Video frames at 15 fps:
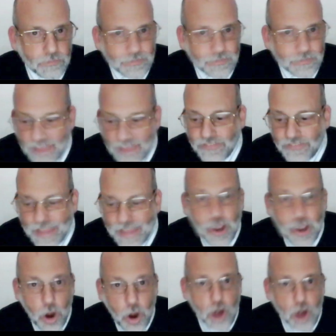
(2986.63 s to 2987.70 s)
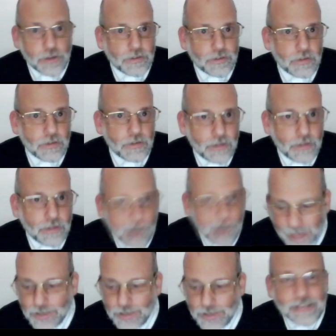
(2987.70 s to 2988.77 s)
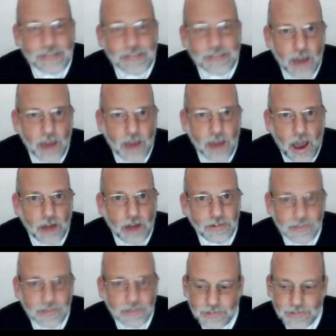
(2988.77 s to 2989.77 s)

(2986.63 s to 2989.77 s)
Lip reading: They heard underneath the car.